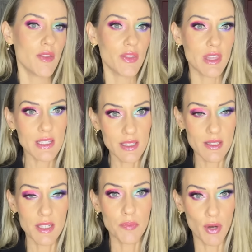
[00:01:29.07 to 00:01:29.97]
This is
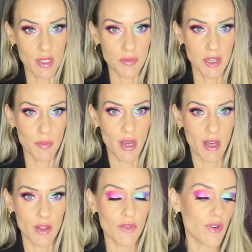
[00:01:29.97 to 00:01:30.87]
the Boss Babe
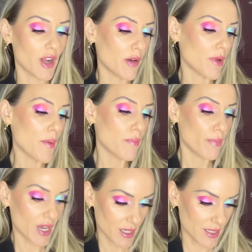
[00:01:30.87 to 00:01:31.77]
palette from
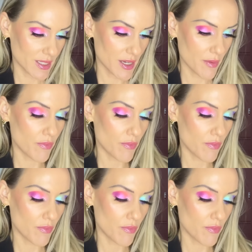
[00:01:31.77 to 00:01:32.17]
Buxom.